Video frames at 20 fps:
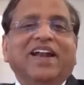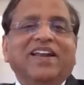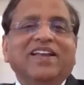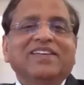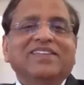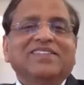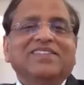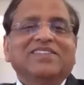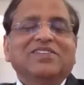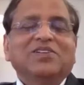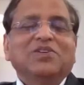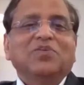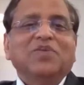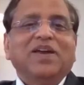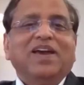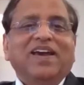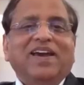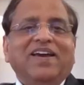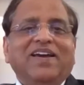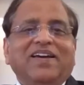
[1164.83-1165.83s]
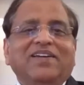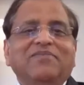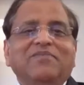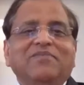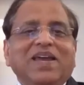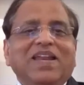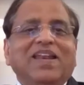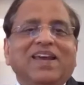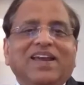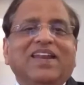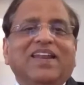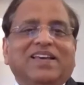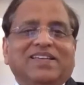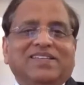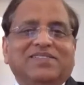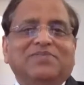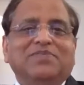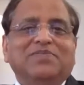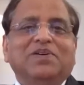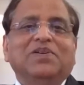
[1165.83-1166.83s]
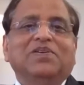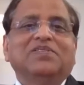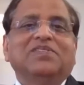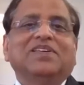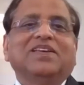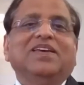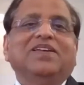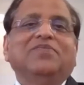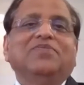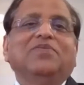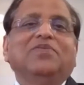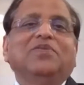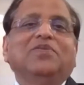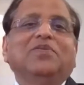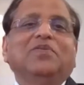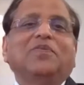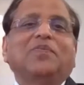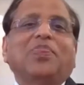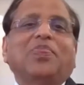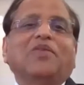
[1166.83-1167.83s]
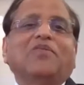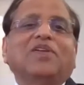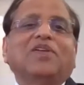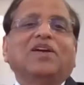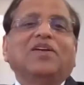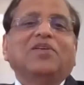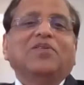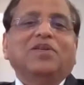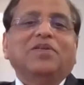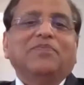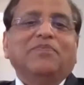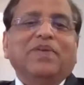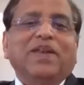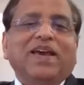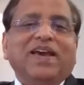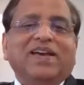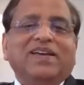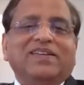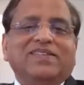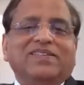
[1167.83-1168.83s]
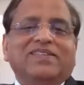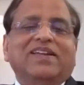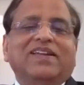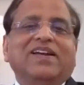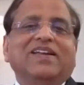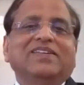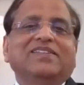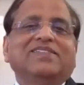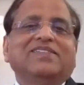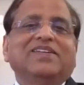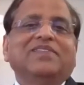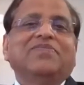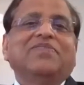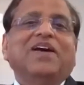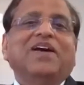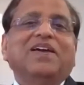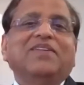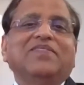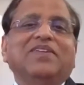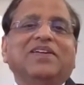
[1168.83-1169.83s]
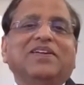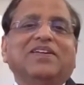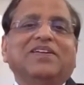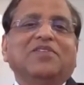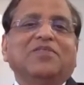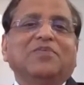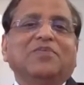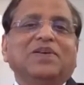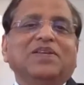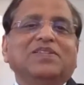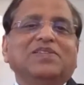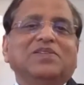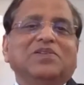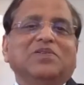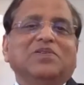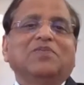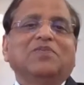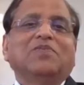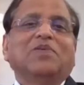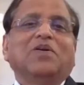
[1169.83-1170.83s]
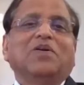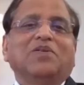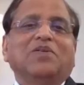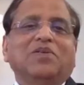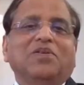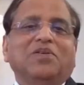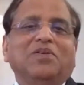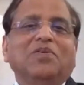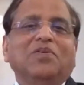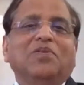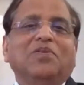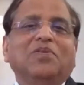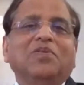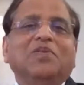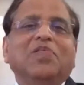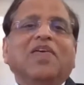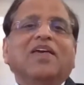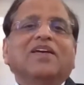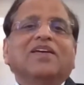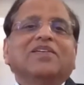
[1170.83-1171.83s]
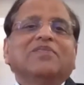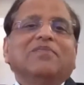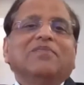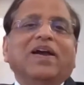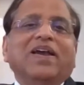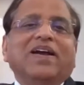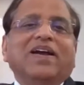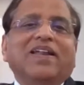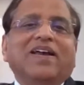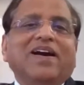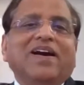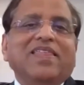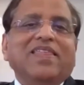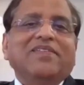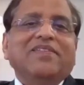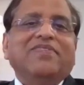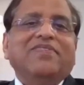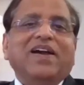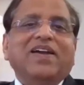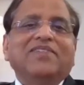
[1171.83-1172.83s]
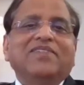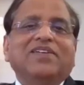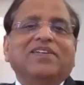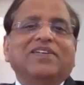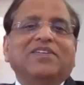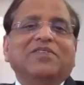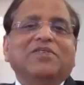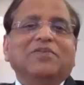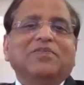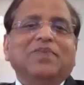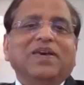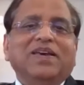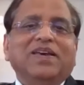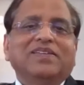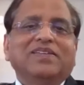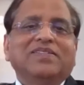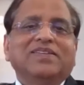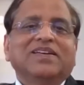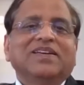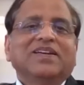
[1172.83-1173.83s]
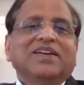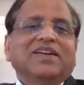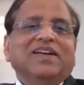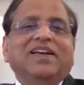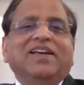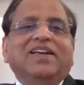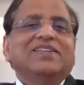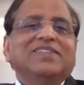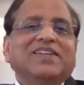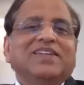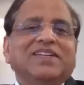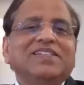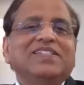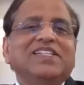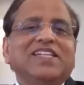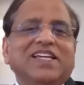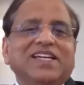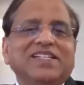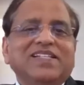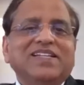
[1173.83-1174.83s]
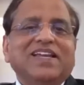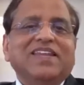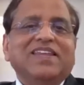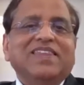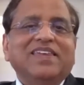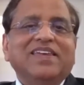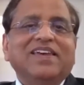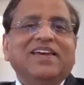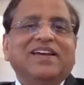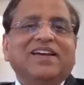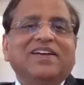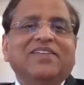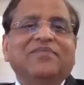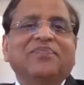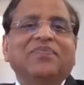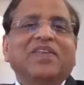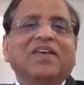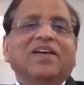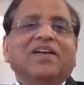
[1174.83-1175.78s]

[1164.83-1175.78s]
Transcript: That is today meaningless, because if you were to replace, let us say, 500 rupees note brought to you by another 500 rupees, it doesn't change anything.